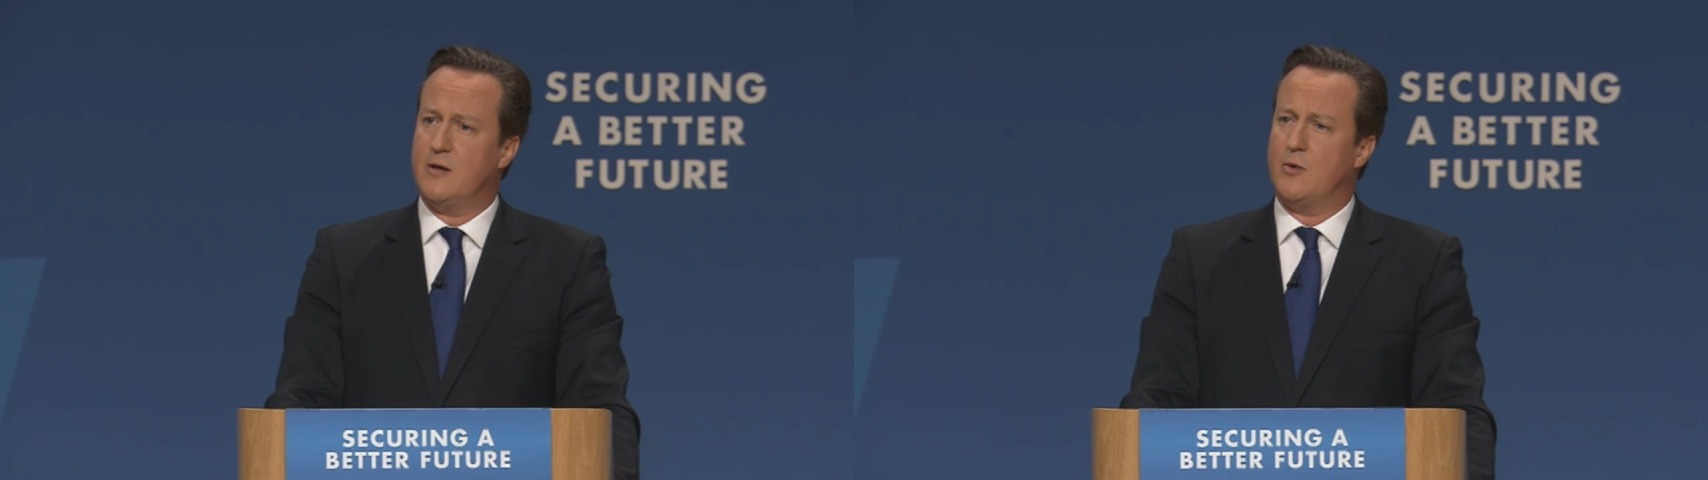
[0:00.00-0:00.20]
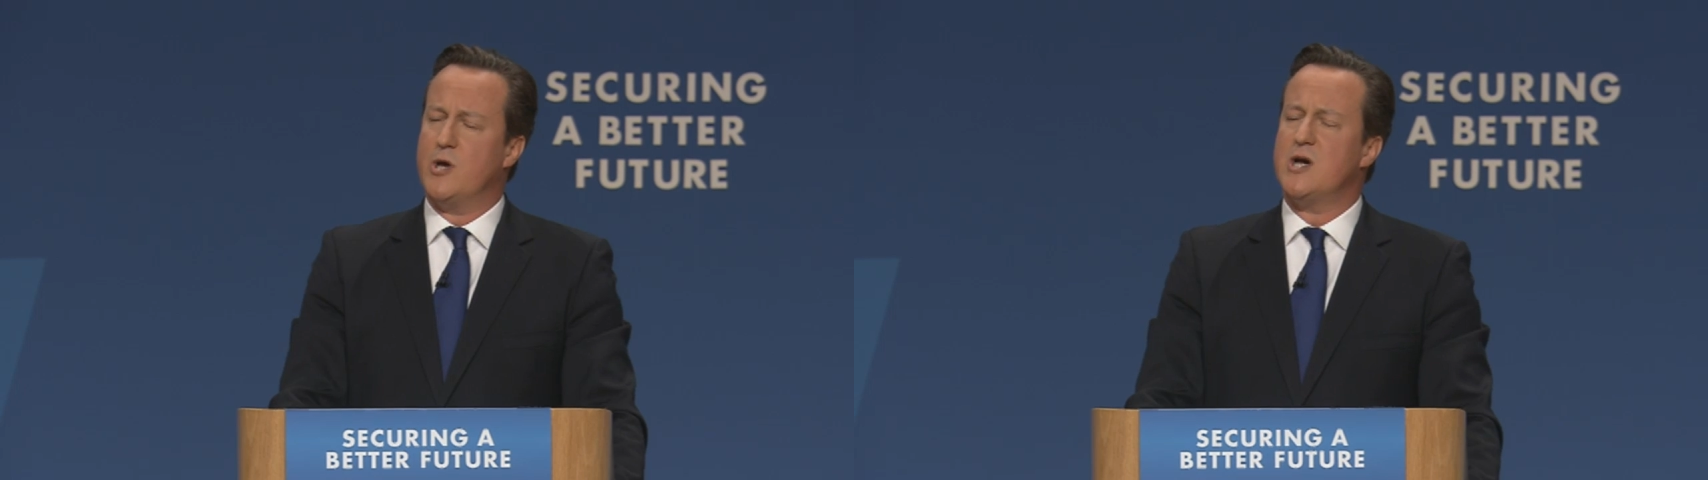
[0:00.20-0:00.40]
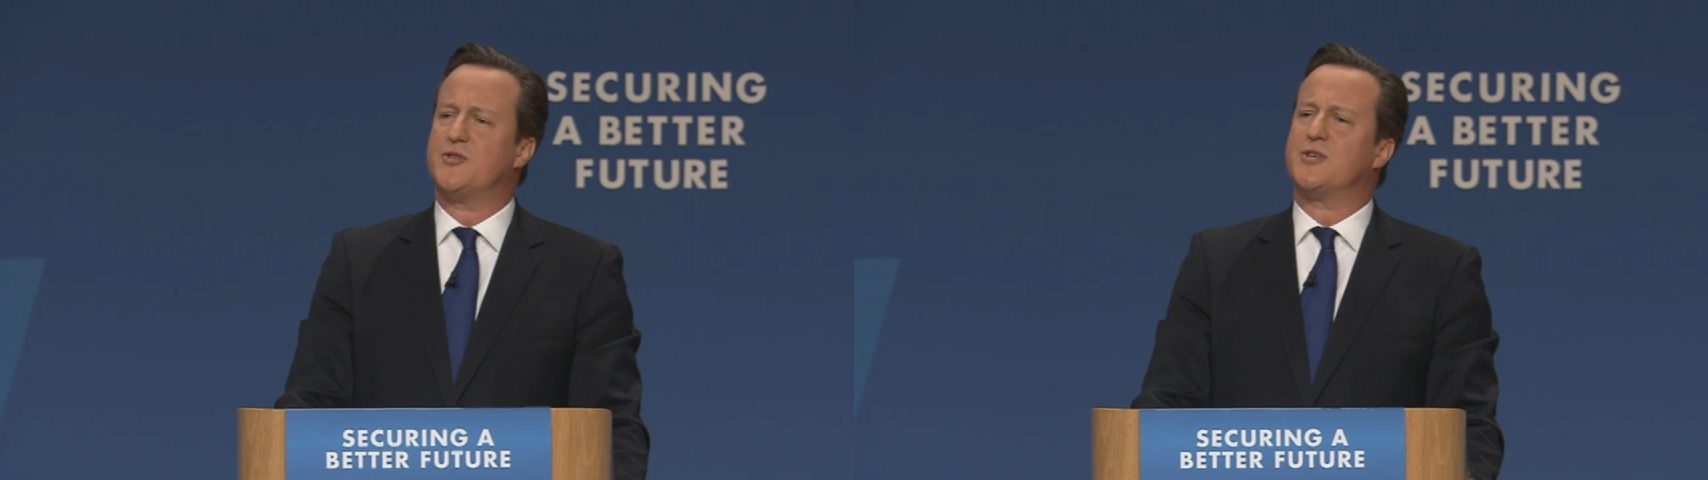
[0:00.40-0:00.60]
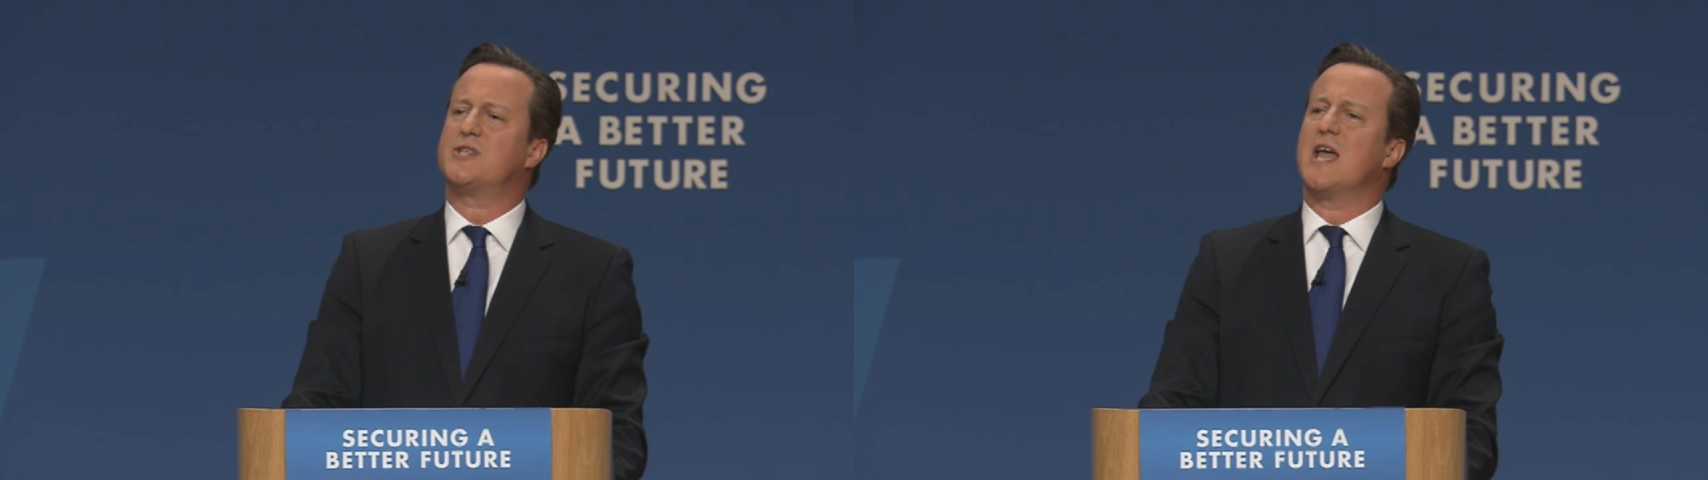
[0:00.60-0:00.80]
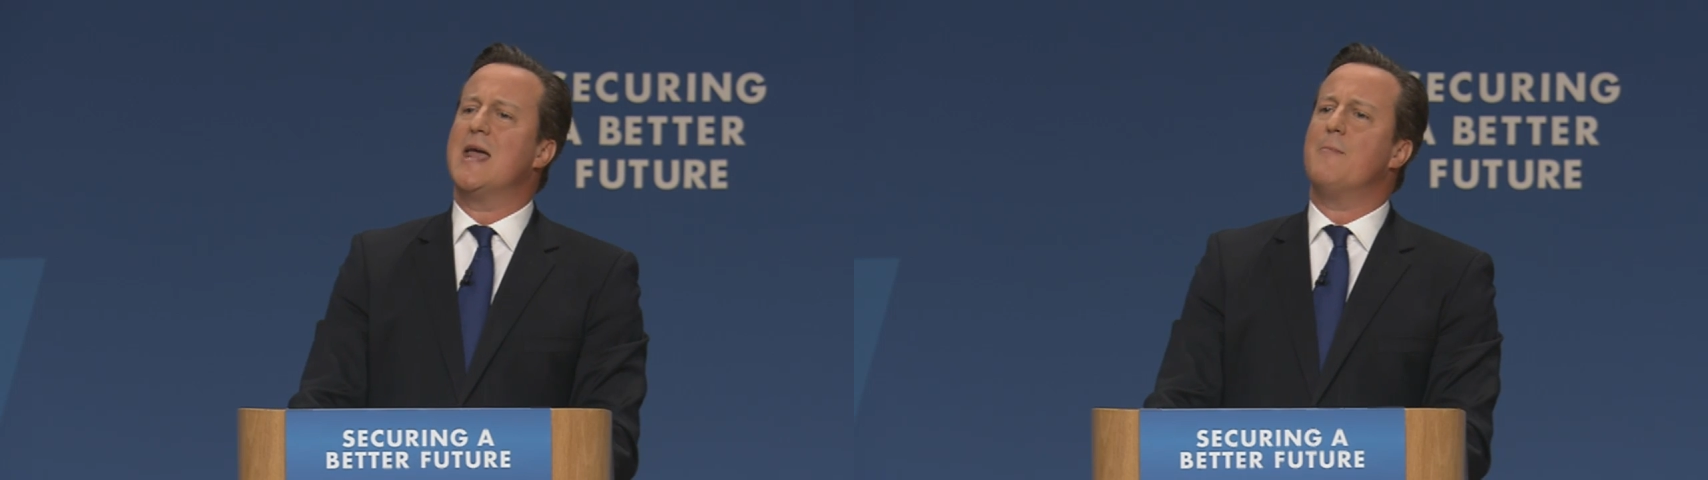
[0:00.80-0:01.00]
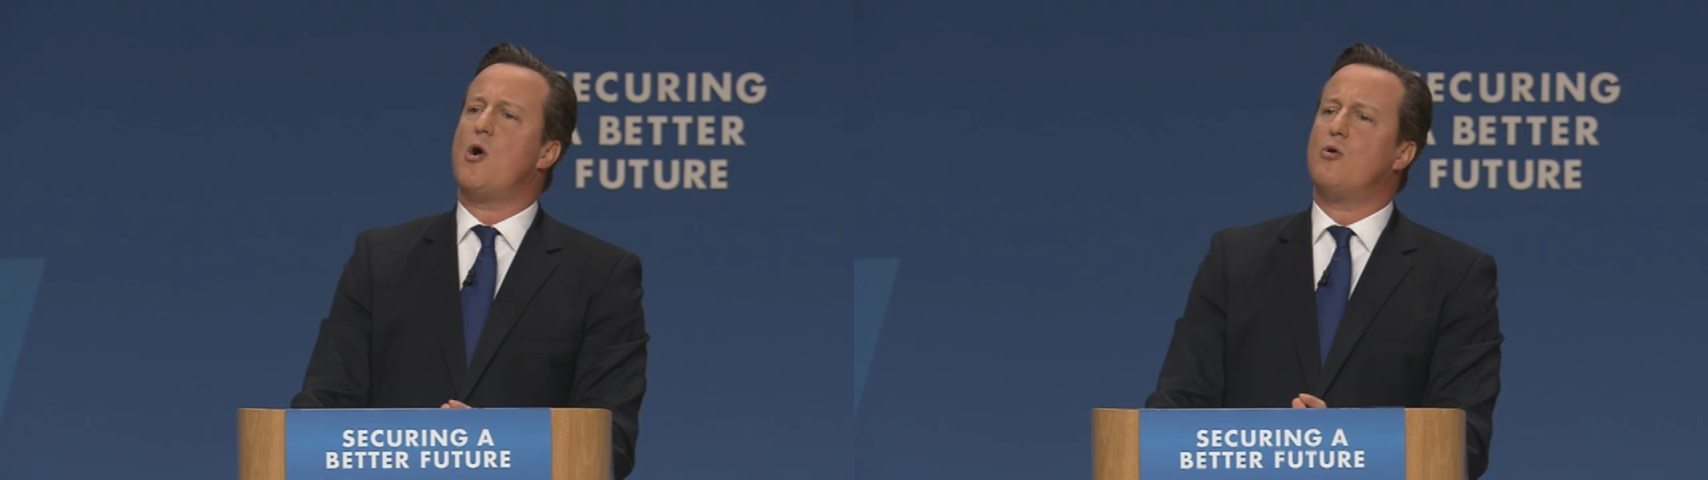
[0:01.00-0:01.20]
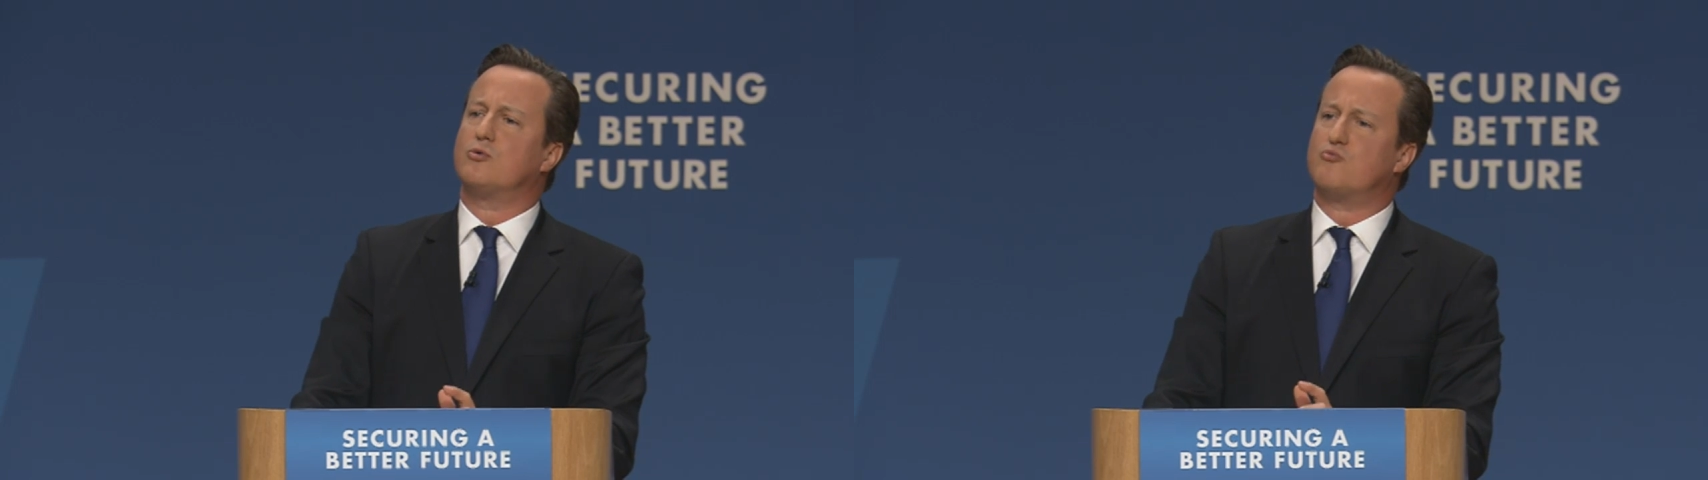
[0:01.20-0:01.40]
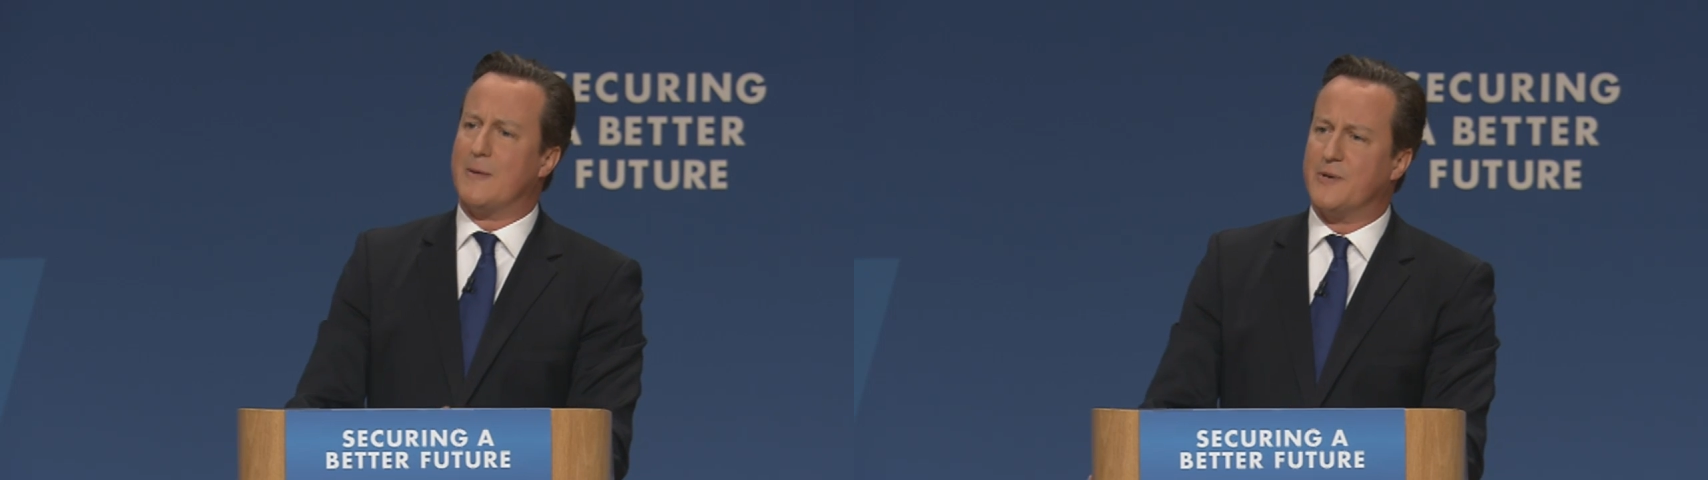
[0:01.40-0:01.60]
we heard the same
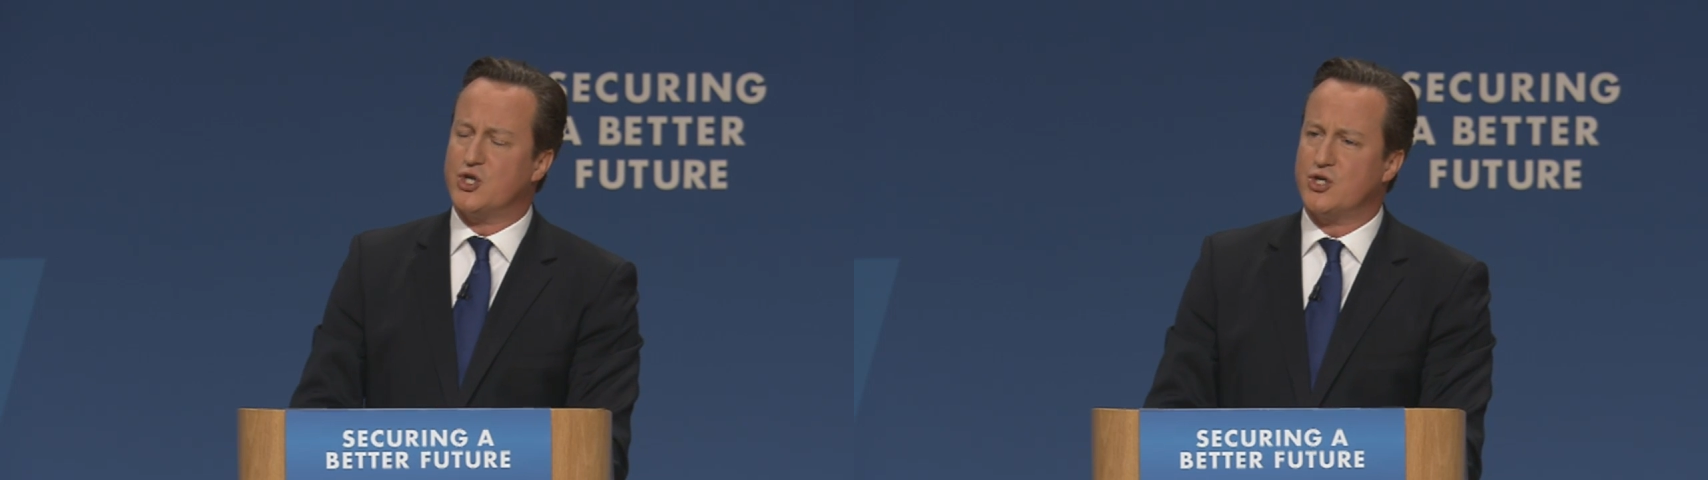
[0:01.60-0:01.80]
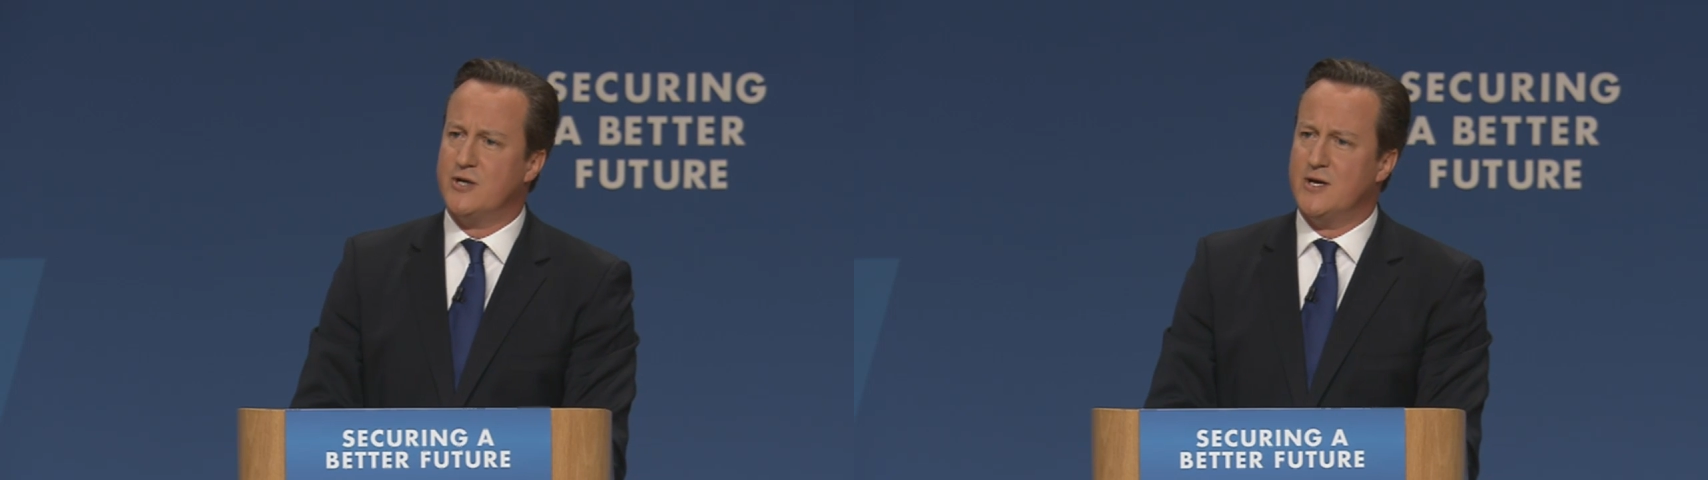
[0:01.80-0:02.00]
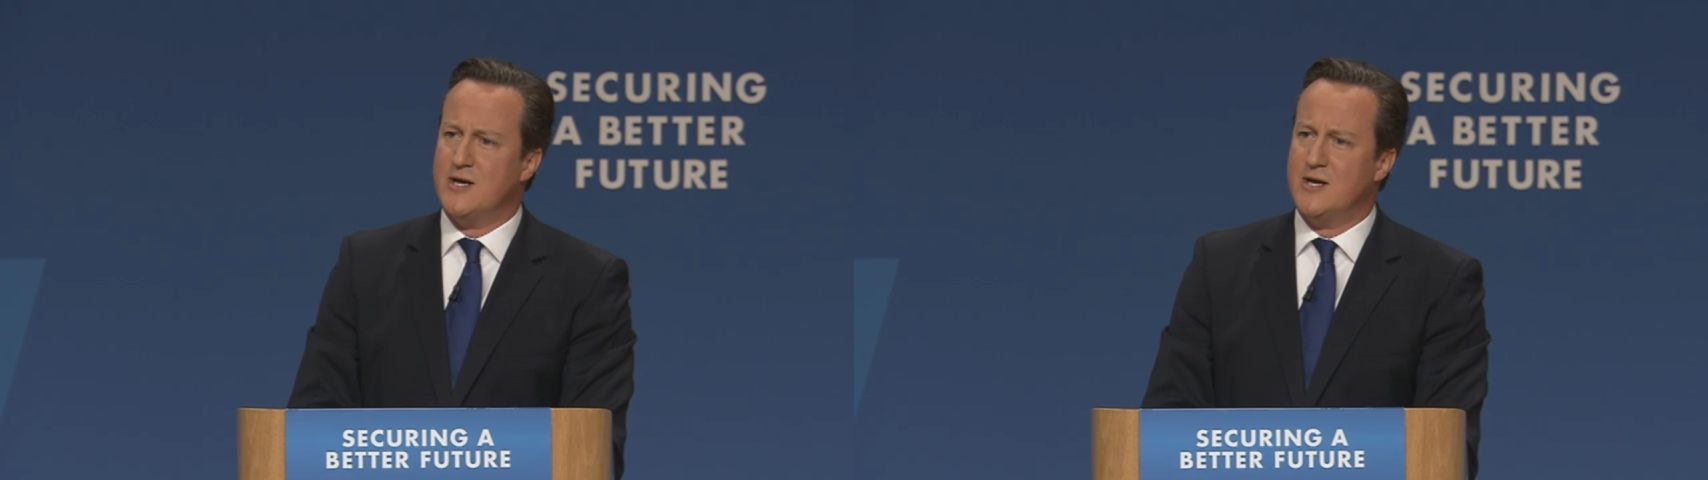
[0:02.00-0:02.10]
old rubbish